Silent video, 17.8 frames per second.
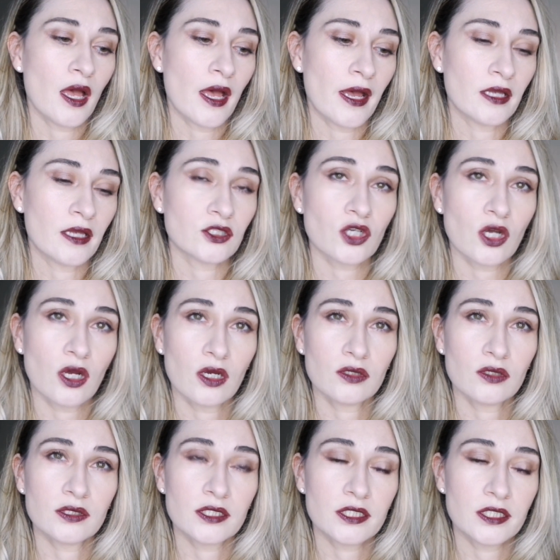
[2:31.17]
And
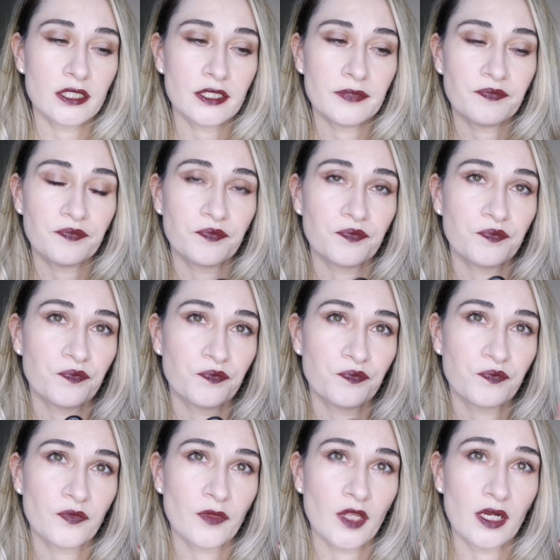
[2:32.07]
on the
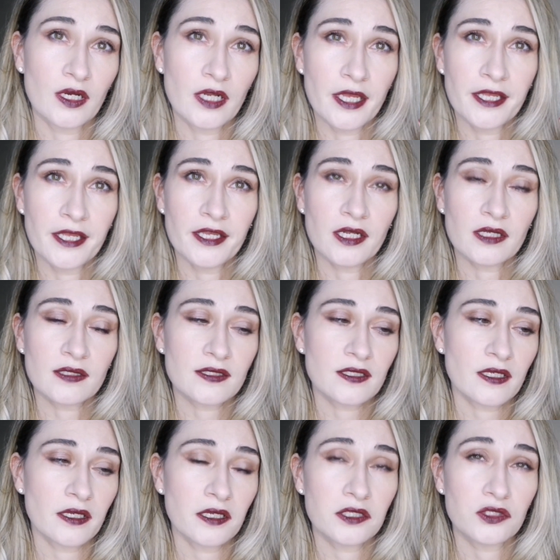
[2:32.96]

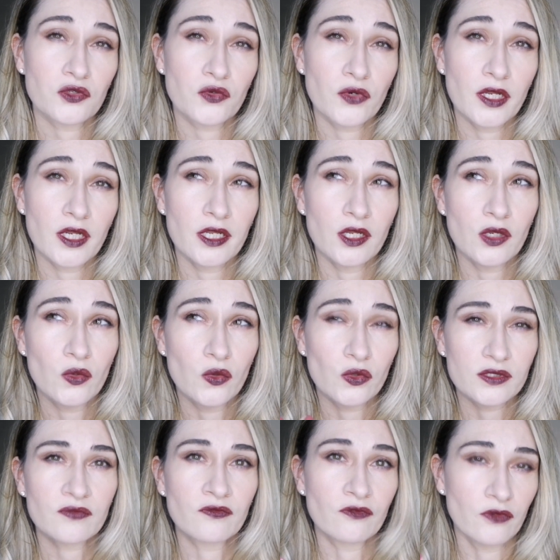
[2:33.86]
nails it really
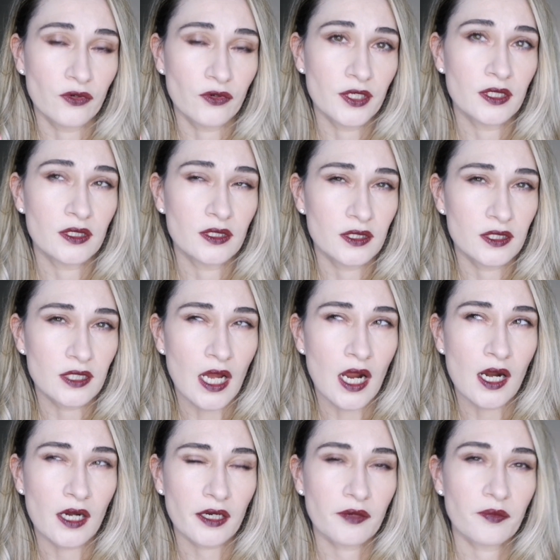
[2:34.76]
looks very
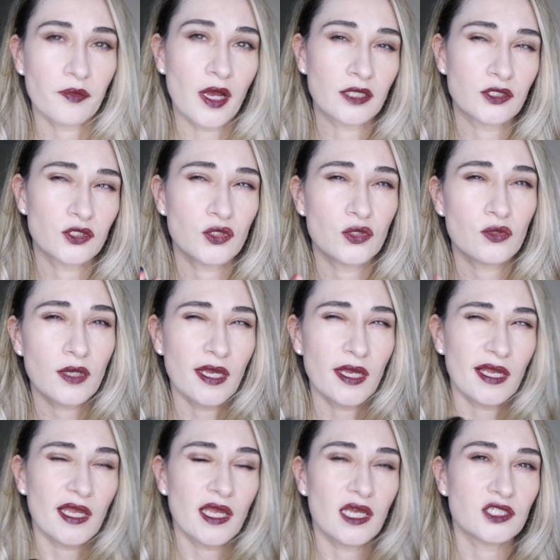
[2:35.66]
dark, but you
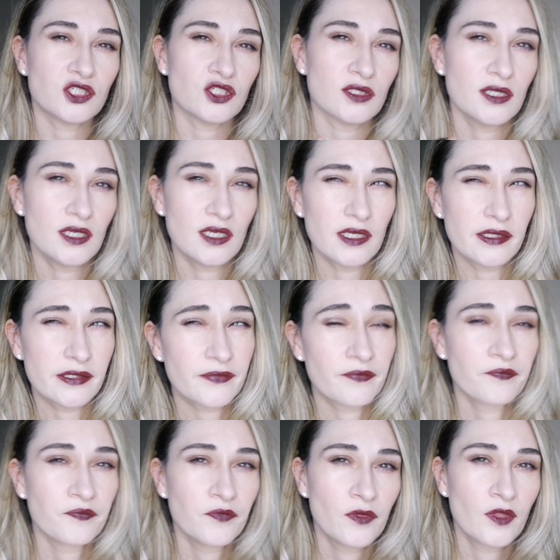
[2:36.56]
can catch this
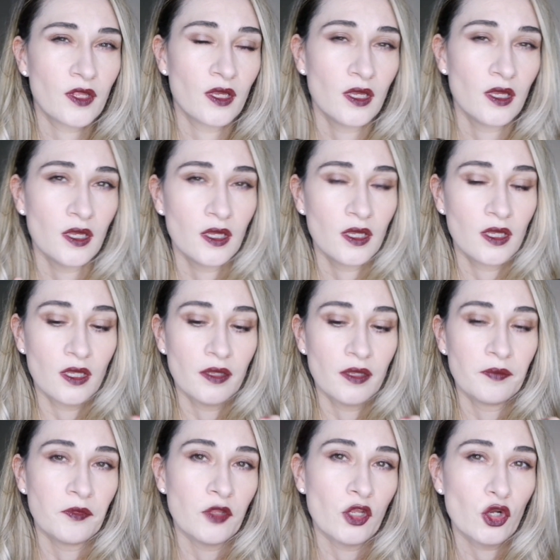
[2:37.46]

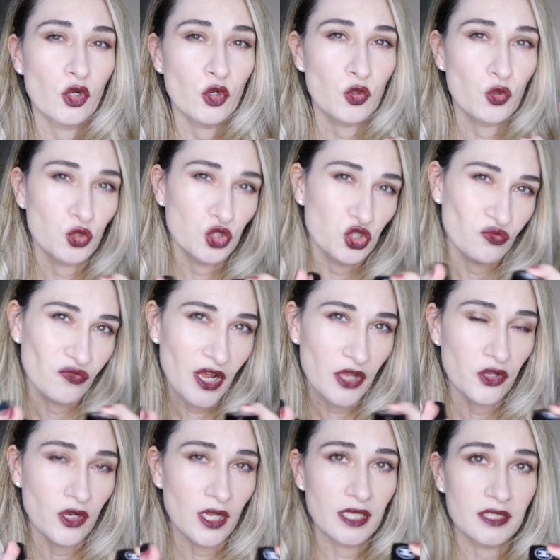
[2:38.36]
rouge
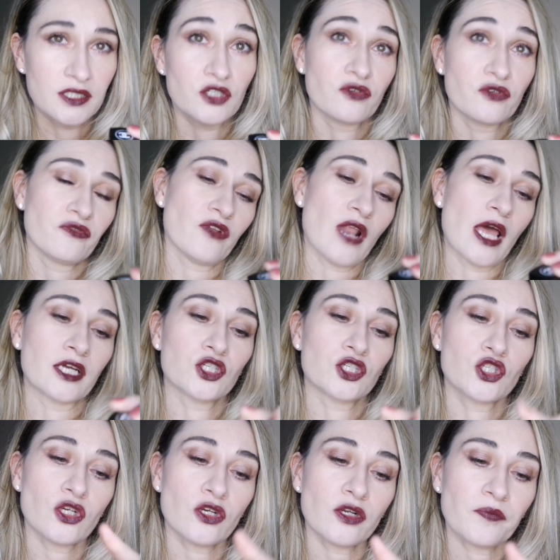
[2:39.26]
violet
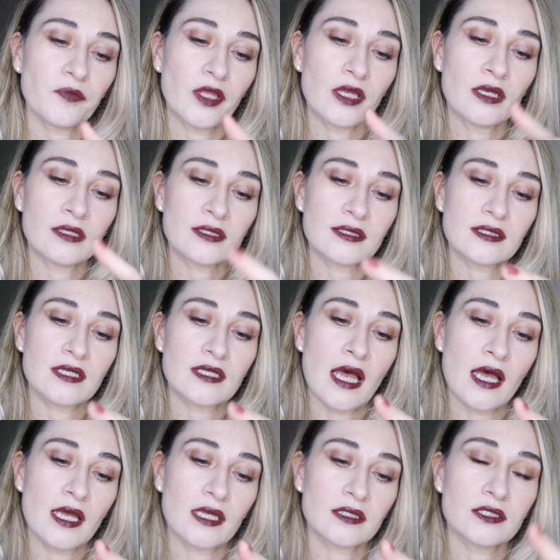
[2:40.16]
reflection.
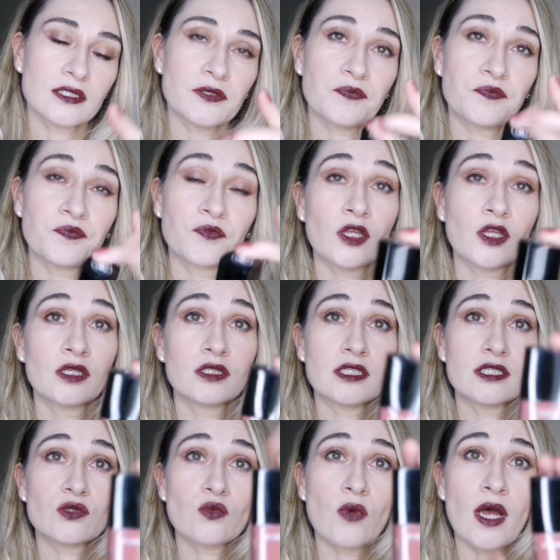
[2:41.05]
Instead,
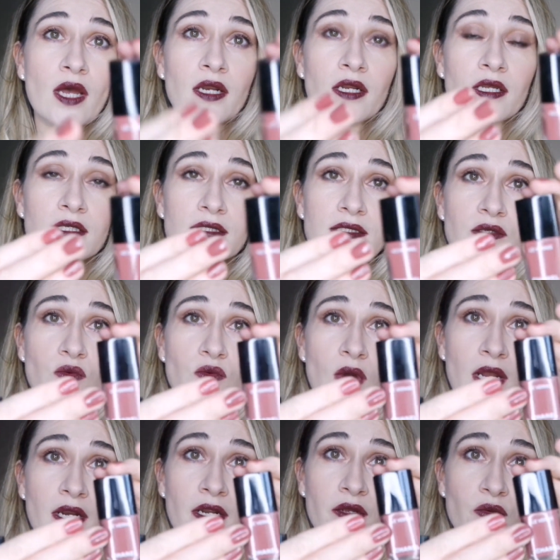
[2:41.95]
this one is the
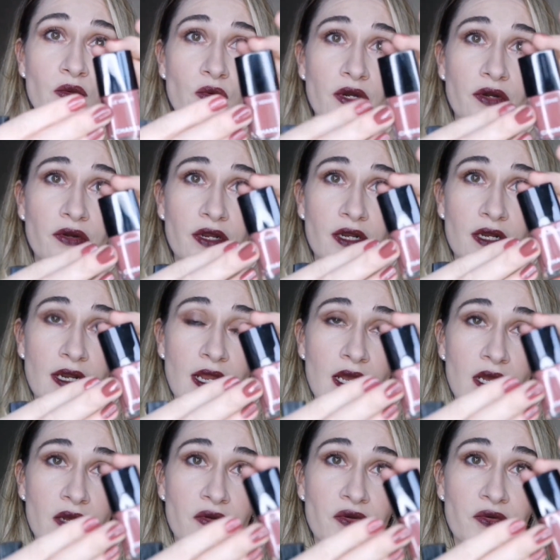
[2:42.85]
one I'm wearing
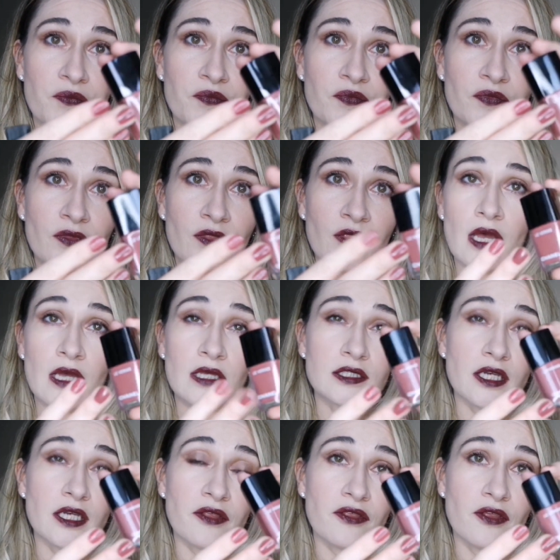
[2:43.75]
now,
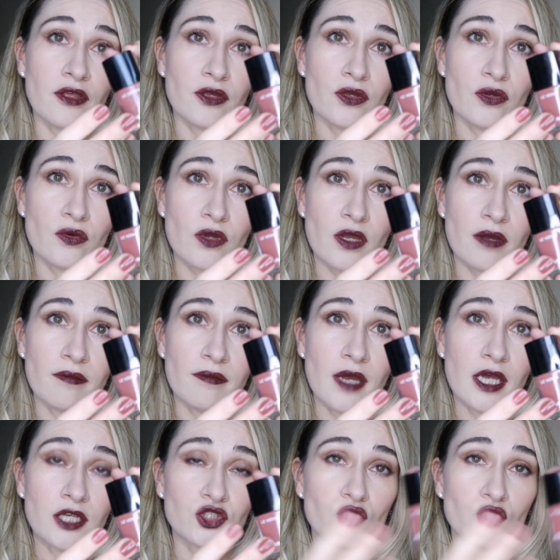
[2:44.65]
and I think you can
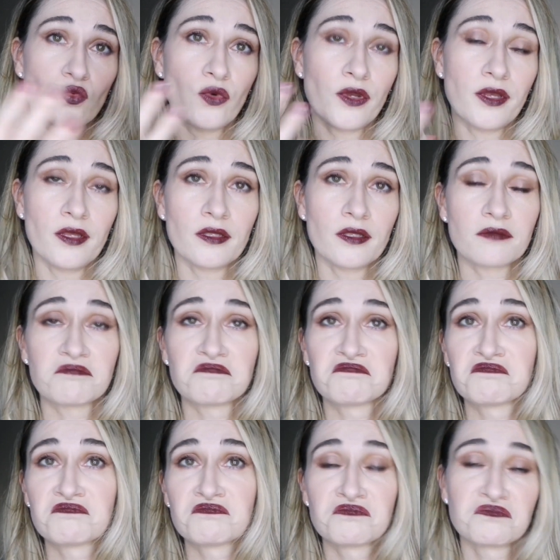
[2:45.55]
match with
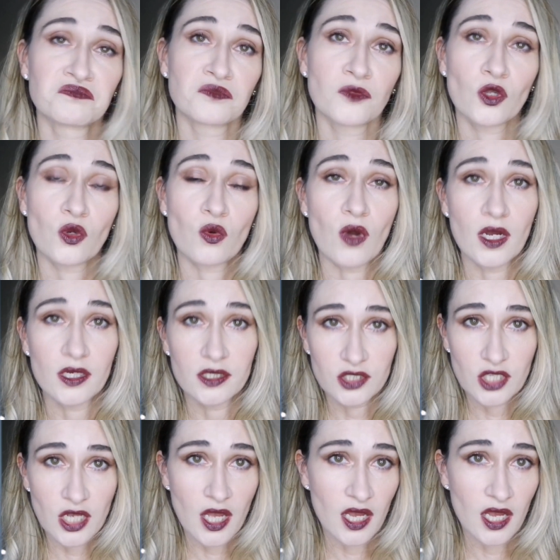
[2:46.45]

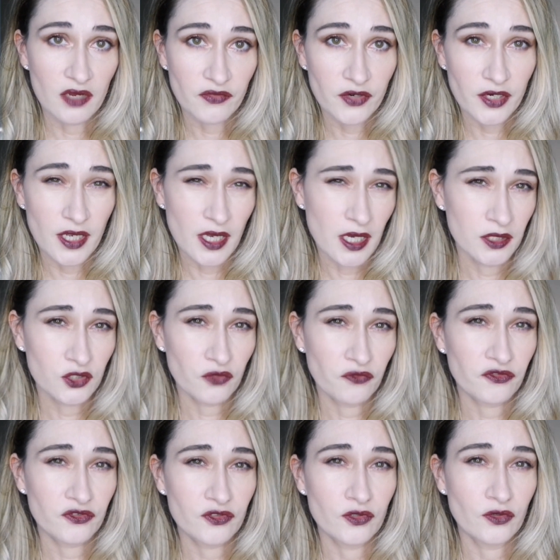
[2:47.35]
quite every kind of
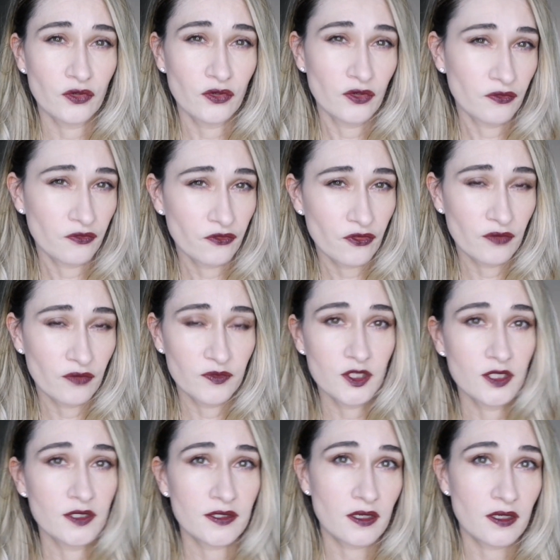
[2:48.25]
tone from
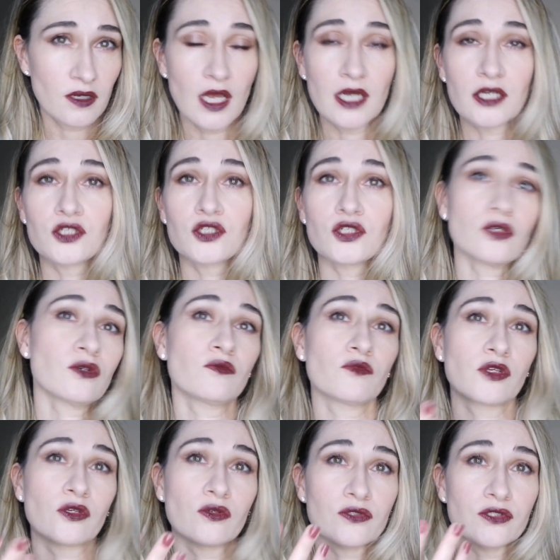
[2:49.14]
this collection
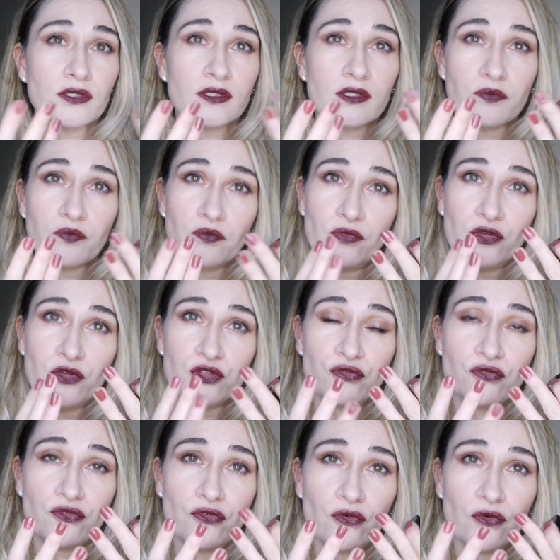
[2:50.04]
because it's a
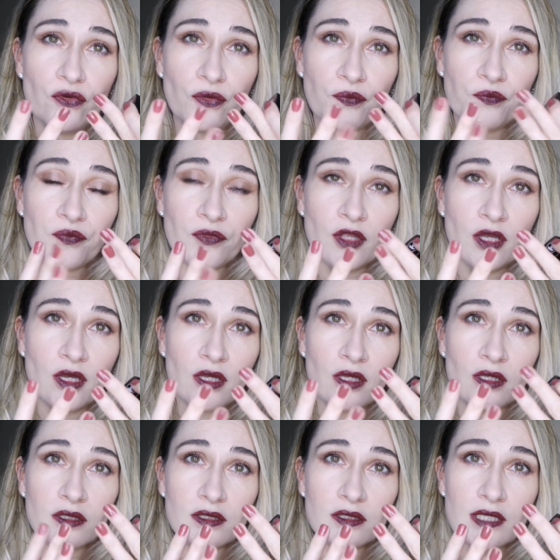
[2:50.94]
beautiful
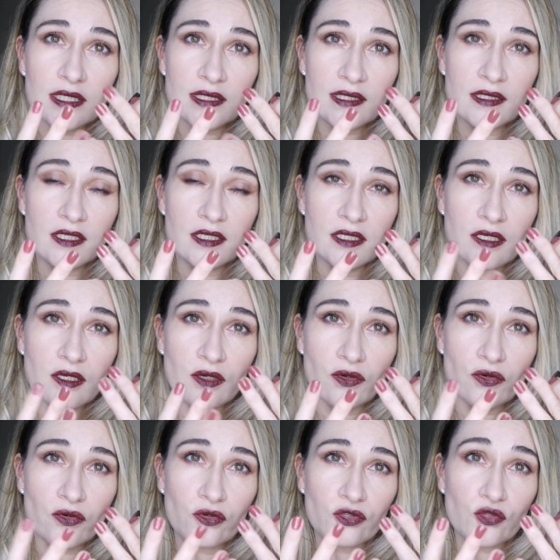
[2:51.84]
dusty
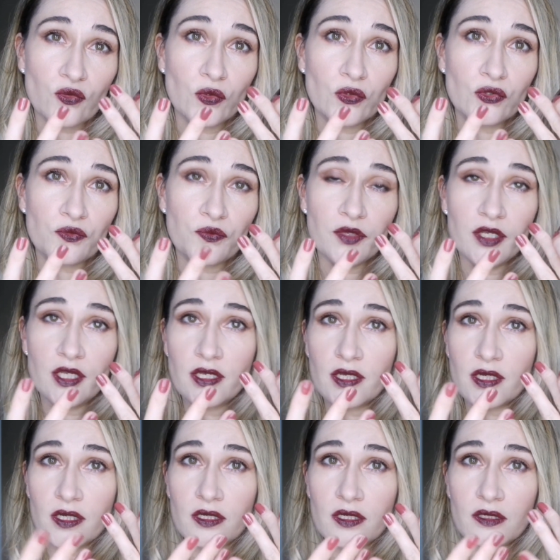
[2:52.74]
rosewood
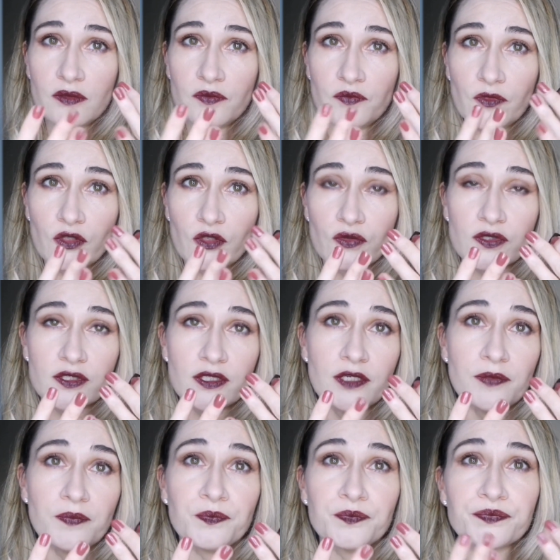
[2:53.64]
pink, you see.